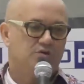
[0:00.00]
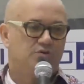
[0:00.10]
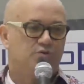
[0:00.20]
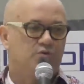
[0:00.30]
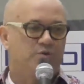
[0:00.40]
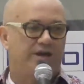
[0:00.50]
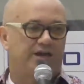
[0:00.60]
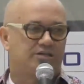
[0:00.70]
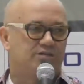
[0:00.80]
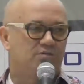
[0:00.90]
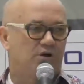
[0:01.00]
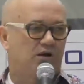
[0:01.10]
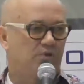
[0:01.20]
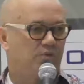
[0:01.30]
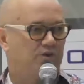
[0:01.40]
to actually walk
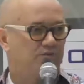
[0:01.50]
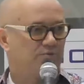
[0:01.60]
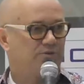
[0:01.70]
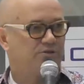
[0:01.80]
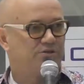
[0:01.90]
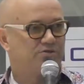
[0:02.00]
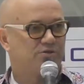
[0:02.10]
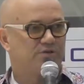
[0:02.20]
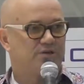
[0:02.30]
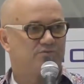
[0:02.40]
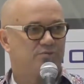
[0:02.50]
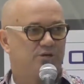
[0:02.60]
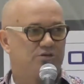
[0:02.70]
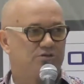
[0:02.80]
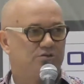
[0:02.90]
away from the digital
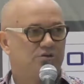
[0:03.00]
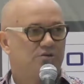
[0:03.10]
transformation.